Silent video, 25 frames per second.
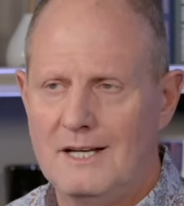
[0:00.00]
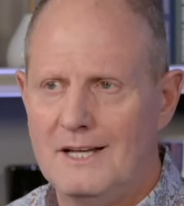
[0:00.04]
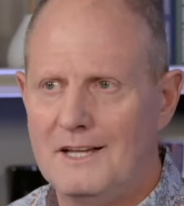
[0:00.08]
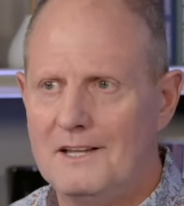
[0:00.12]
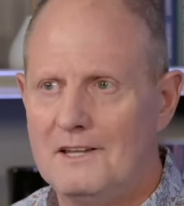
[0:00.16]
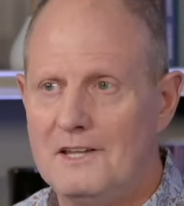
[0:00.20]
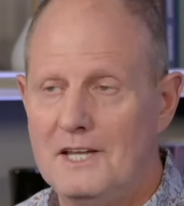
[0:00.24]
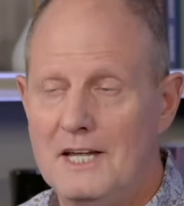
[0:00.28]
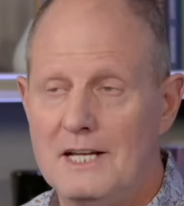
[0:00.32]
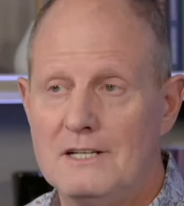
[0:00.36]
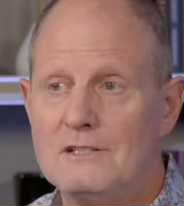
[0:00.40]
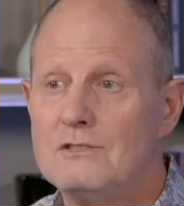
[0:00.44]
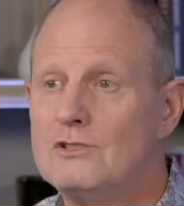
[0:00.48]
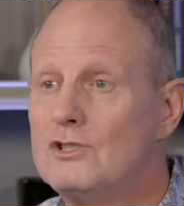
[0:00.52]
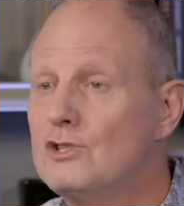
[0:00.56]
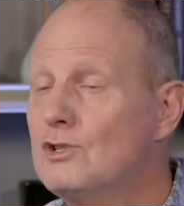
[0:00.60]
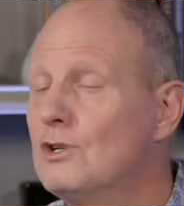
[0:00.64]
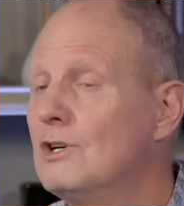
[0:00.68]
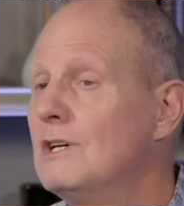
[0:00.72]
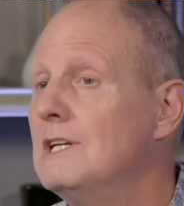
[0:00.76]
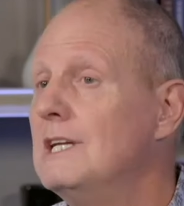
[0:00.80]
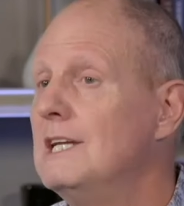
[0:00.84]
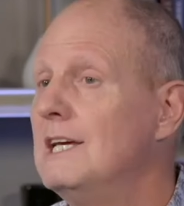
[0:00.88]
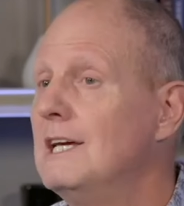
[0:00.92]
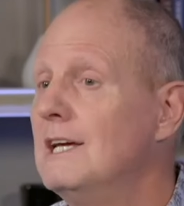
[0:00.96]
then
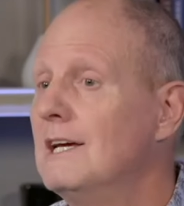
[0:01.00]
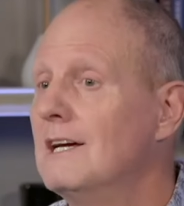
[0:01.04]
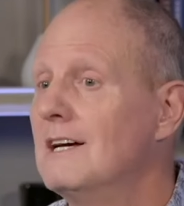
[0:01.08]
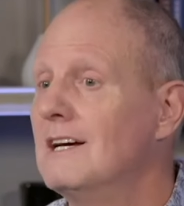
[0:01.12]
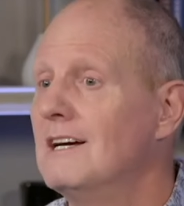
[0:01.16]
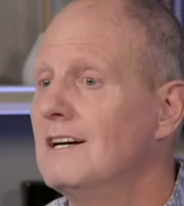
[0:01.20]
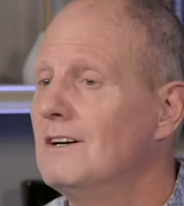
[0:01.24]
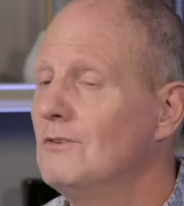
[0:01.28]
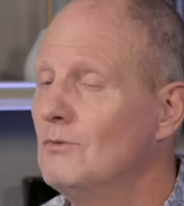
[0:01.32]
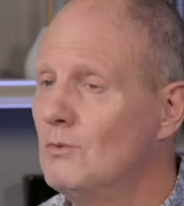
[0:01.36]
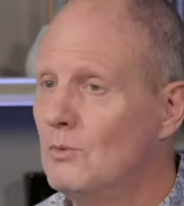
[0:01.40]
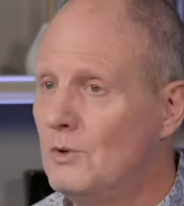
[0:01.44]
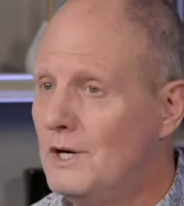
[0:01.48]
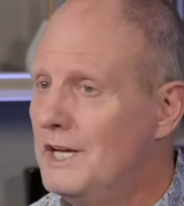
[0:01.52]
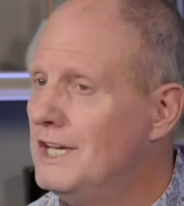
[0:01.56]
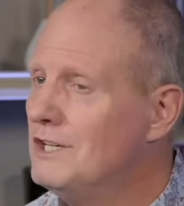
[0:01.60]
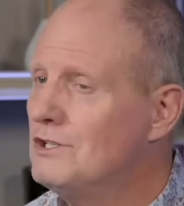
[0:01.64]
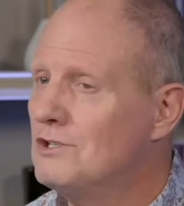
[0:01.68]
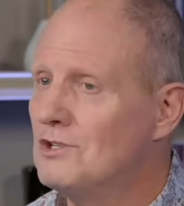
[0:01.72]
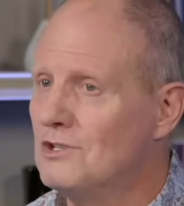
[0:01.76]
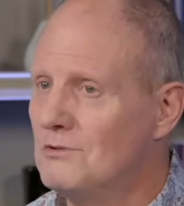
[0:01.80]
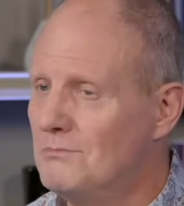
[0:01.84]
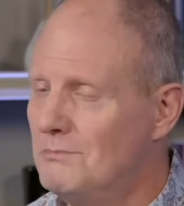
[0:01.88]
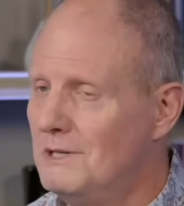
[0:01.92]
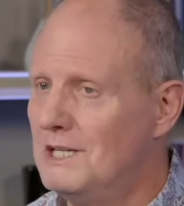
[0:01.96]
surely we
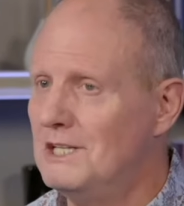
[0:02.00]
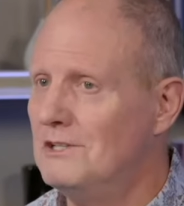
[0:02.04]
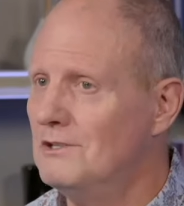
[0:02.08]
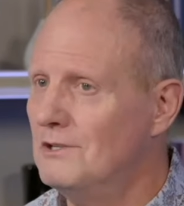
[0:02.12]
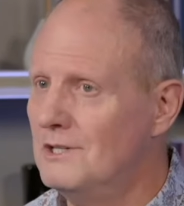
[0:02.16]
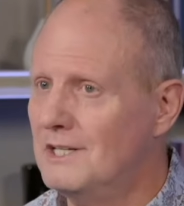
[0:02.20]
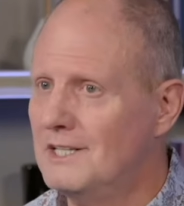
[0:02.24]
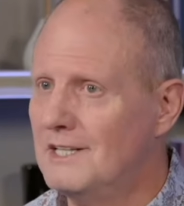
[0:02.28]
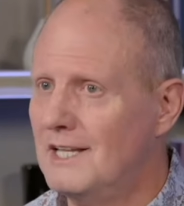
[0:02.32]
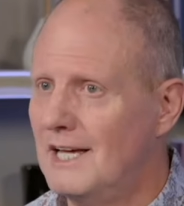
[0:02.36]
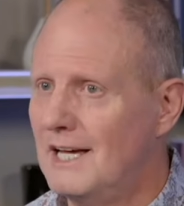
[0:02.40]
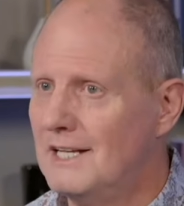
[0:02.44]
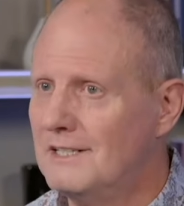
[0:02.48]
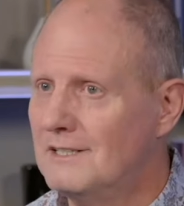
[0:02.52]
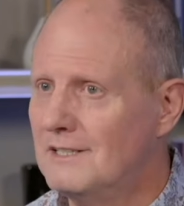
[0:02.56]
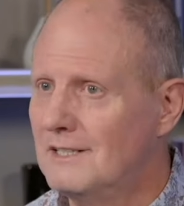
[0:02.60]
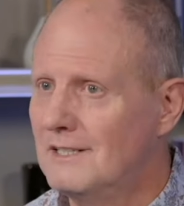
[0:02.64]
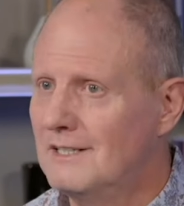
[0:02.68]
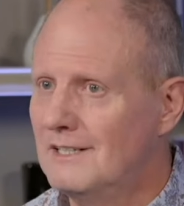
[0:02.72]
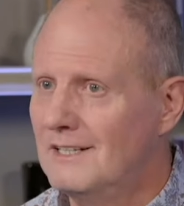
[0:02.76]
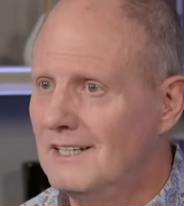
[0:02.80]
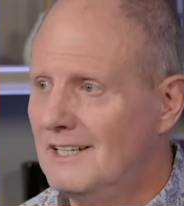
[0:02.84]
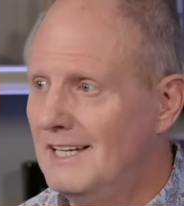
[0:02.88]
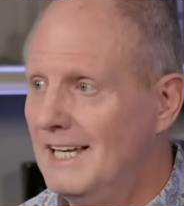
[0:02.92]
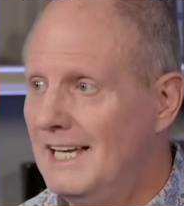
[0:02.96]
should be doing that
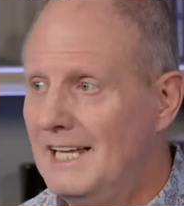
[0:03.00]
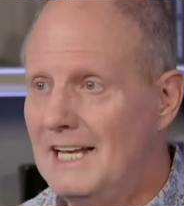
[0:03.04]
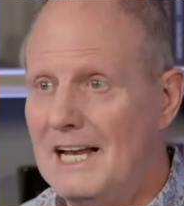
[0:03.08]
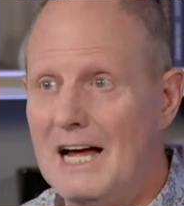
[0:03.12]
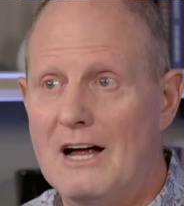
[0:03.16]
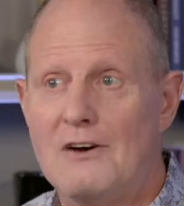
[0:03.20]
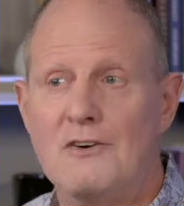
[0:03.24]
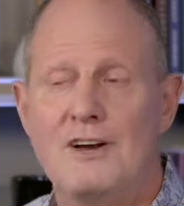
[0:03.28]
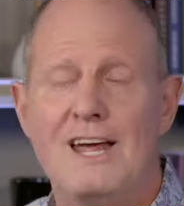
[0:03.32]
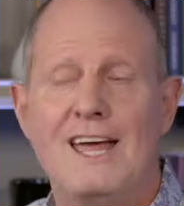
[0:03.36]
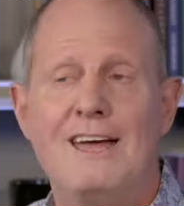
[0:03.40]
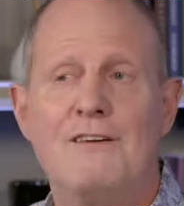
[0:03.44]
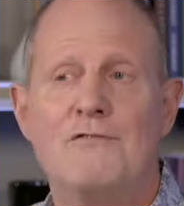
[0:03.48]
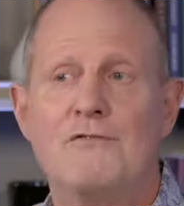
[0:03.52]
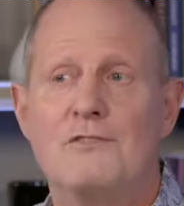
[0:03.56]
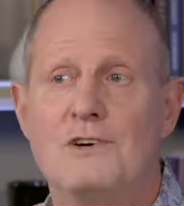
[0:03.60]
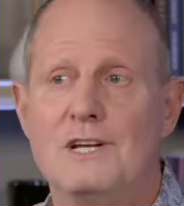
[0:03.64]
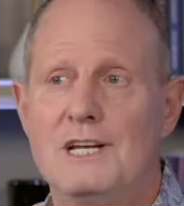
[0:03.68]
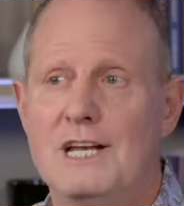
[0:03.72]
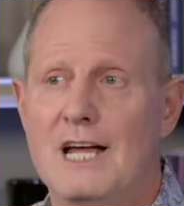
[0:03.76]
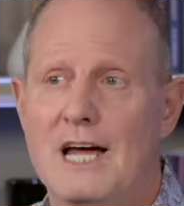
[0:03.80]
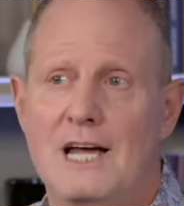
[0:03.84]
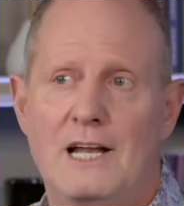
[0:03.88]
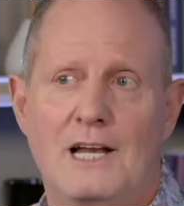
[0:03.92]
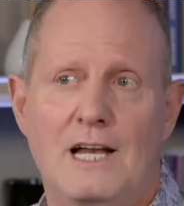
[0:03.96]
in our
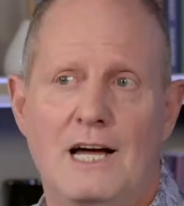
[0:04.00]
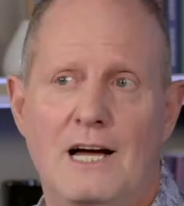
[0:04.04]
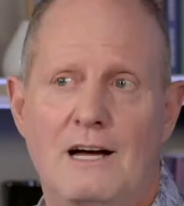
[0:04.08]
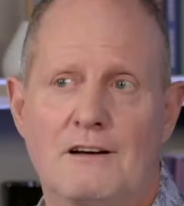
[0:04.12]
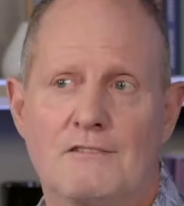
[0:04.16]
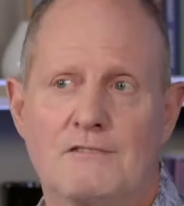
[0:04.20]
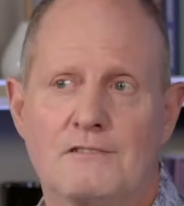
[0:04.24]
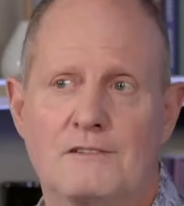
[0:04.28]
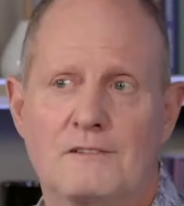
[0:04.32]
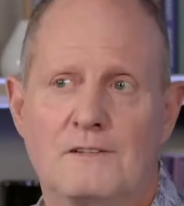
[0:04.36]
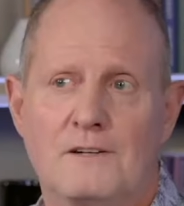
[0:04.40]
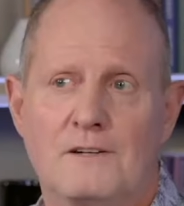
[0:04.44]
everyday life.